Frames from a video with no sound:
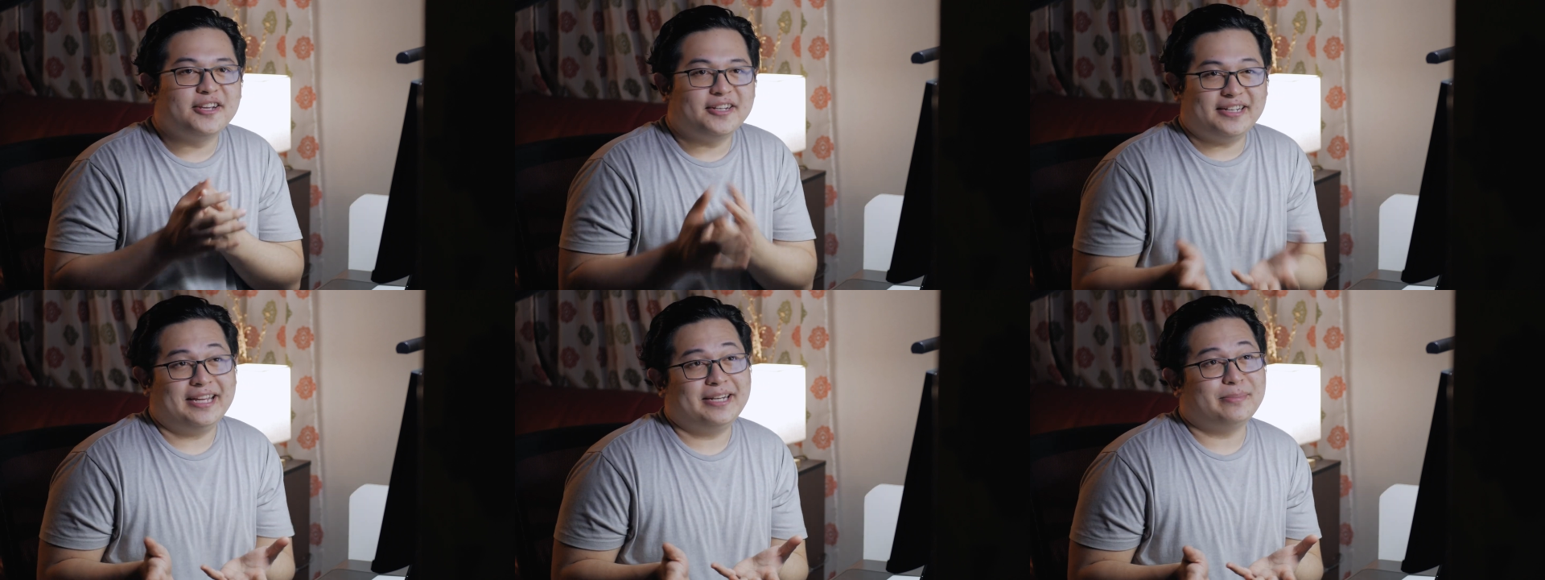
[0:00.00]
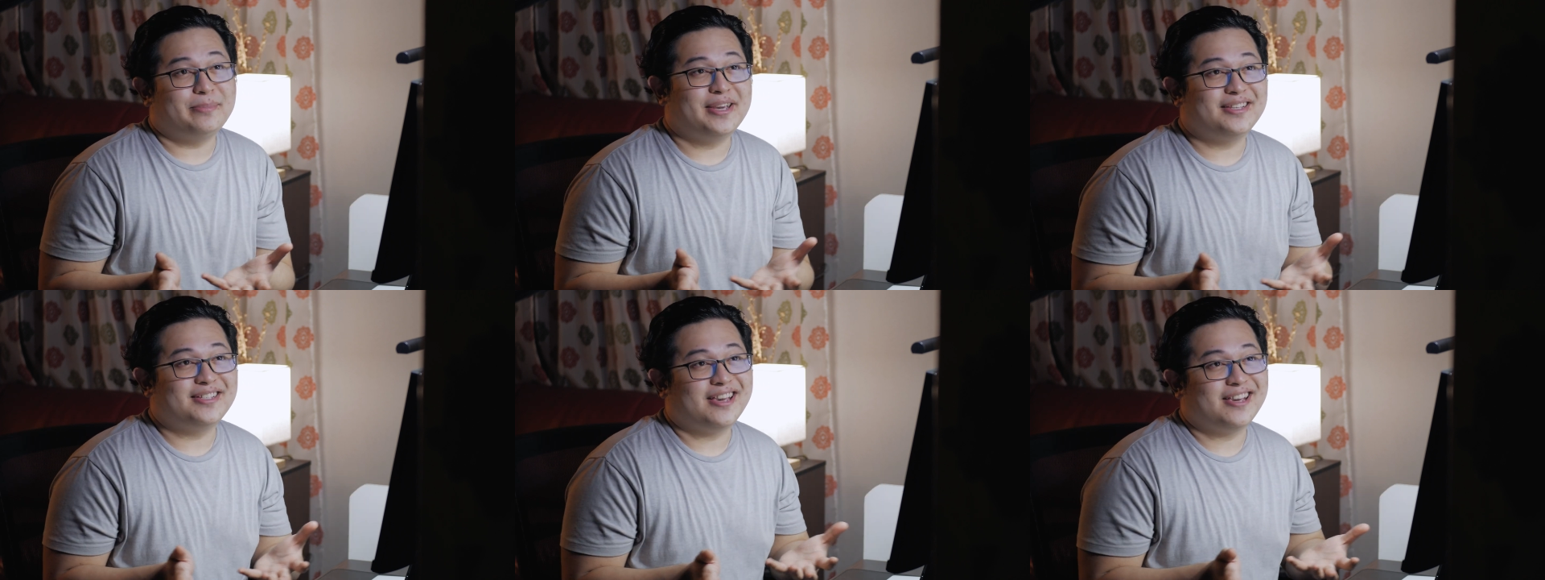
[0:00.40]

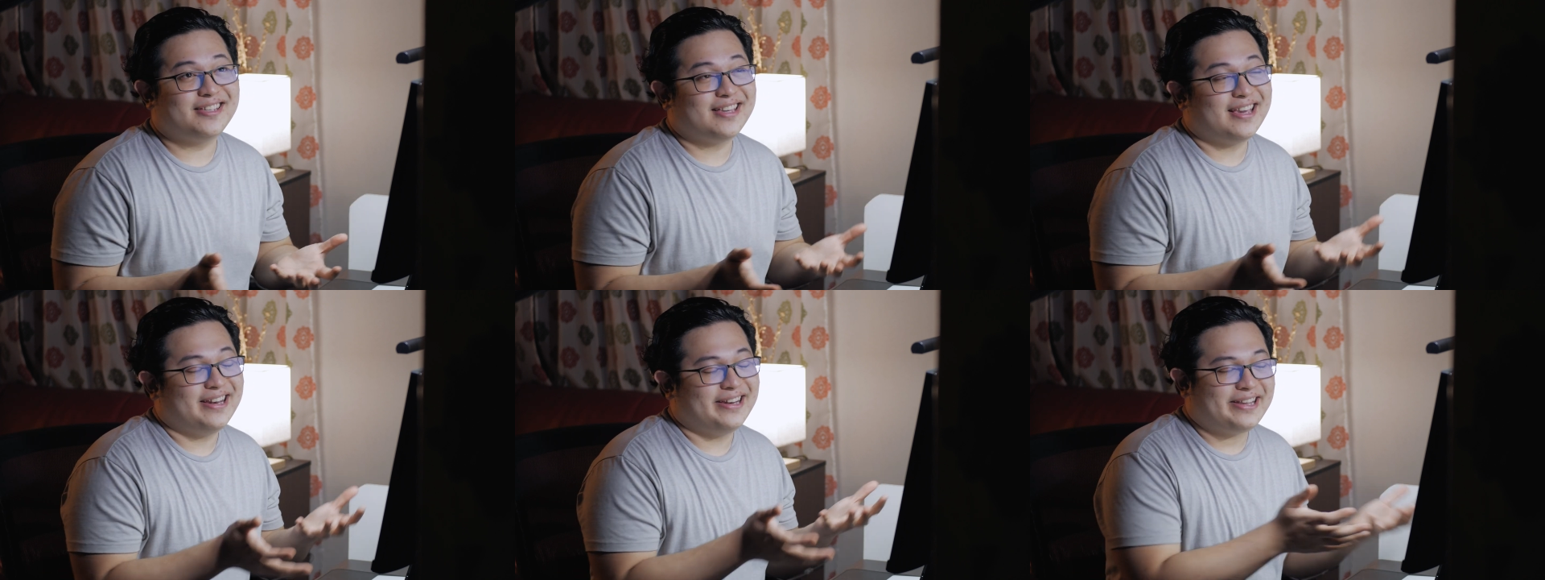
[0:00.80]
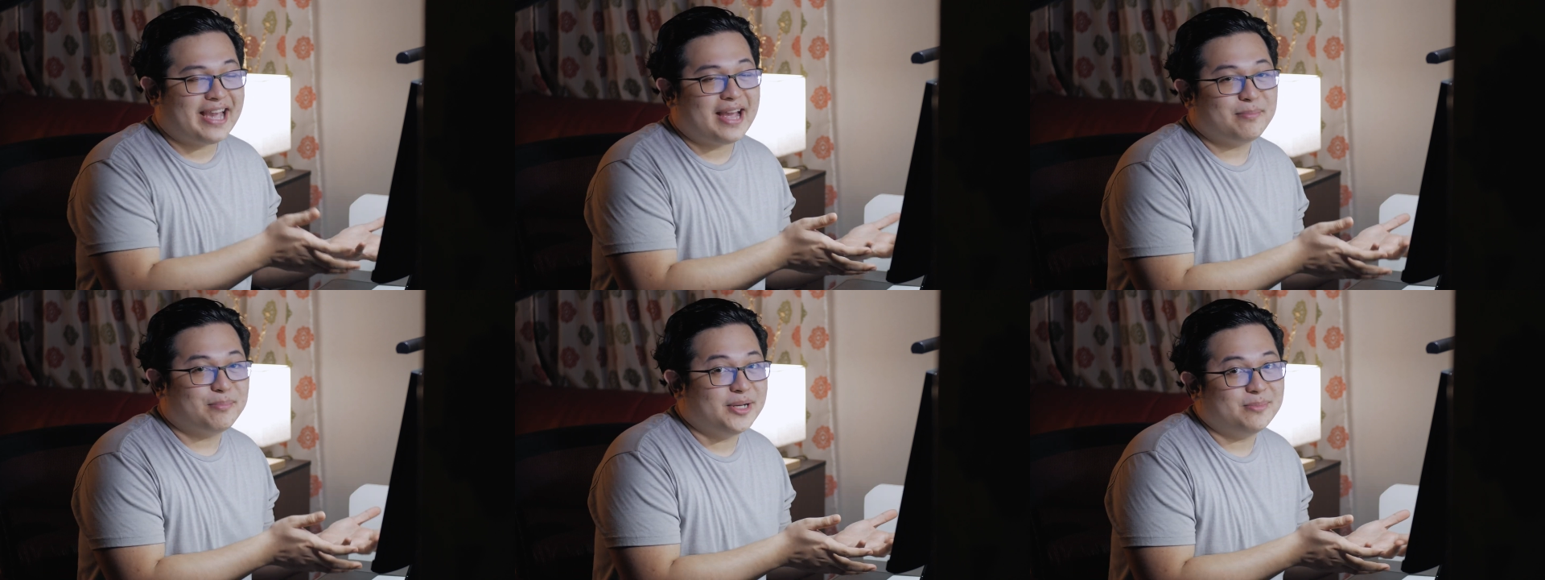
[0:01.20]
databases and
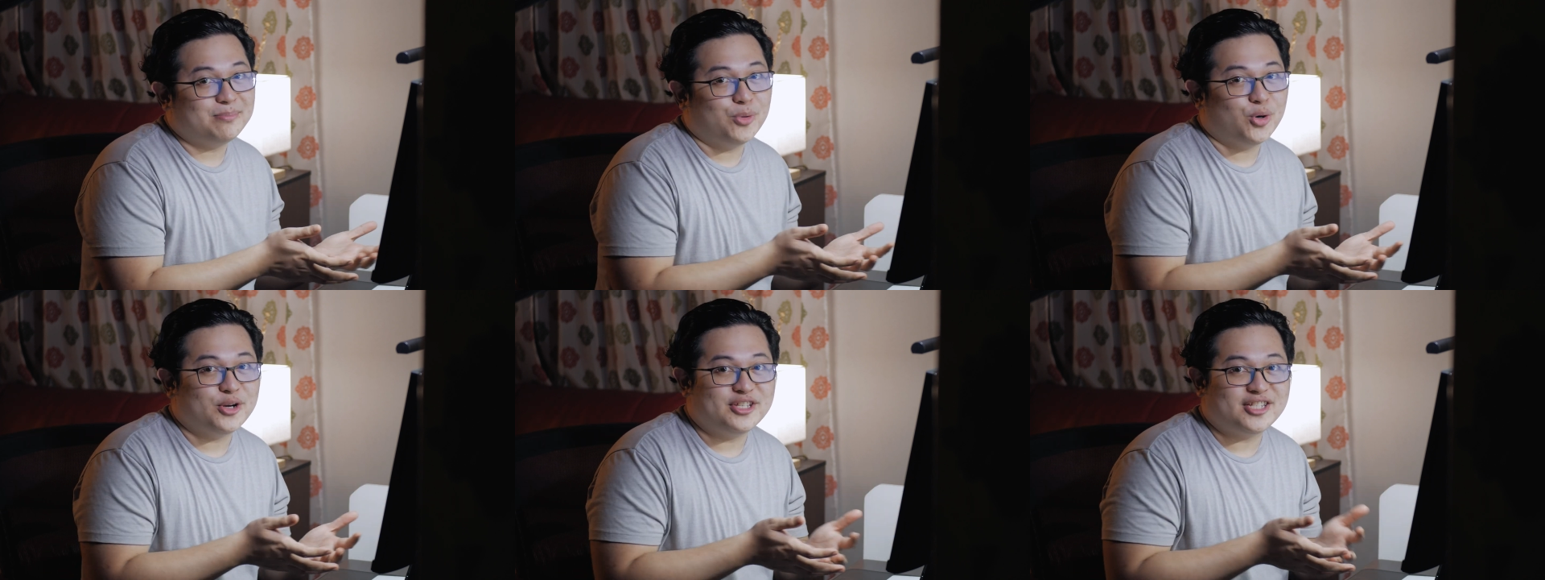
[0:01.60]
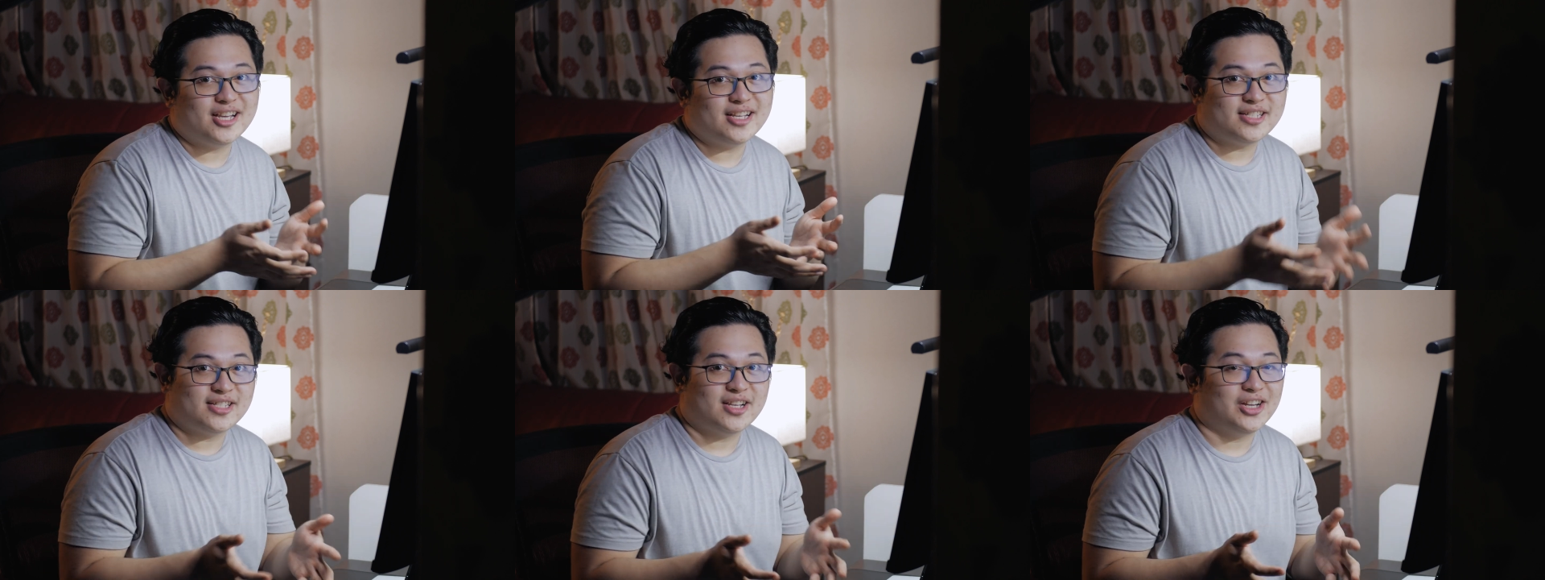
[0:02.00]
Kanban boards
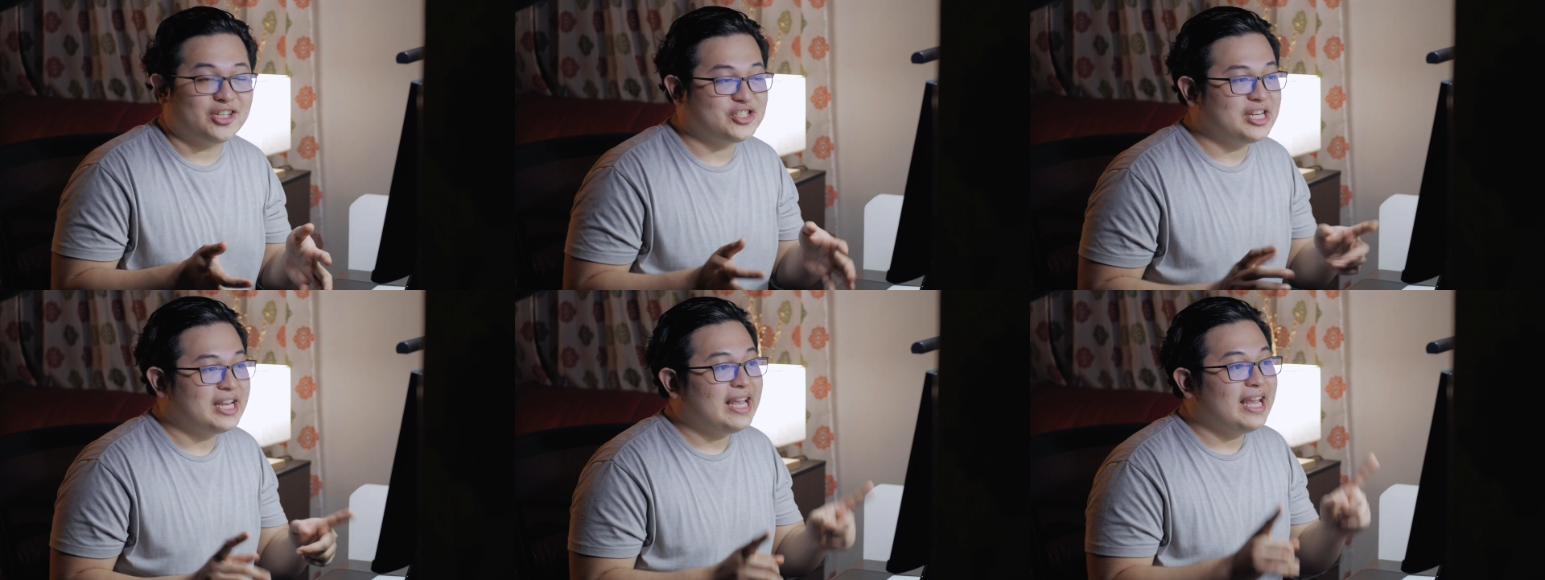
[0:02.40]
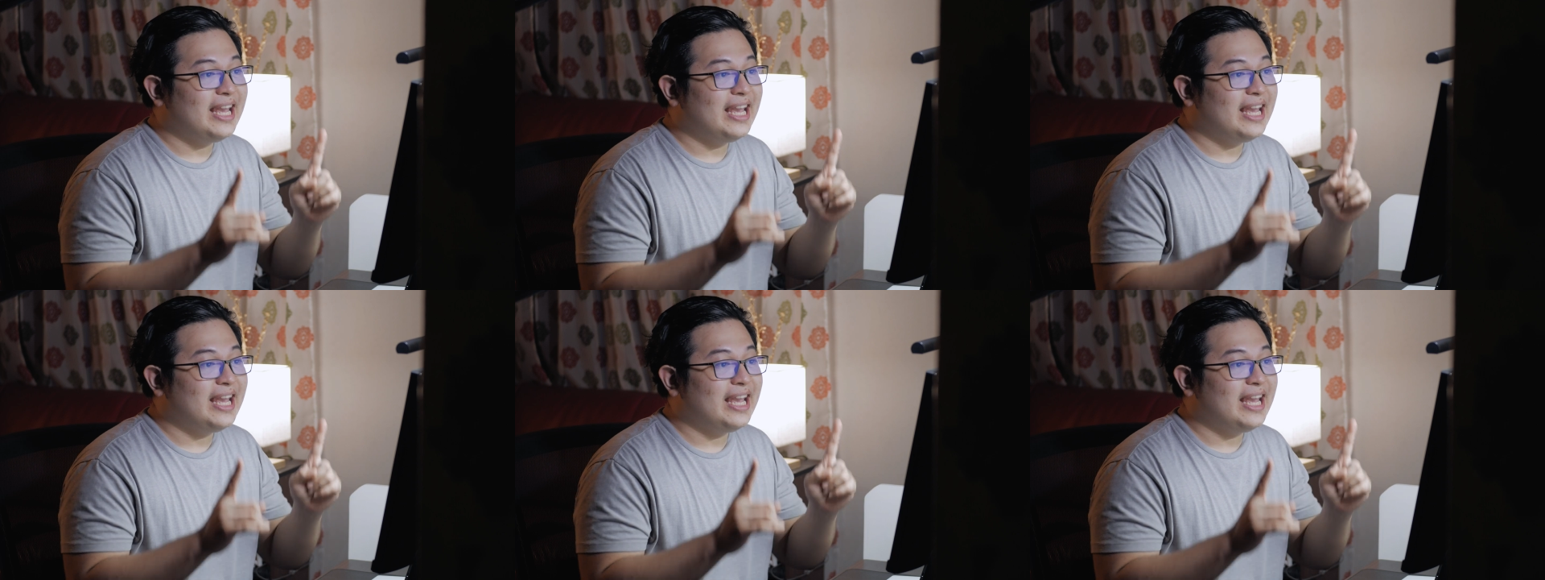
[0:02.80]
as such.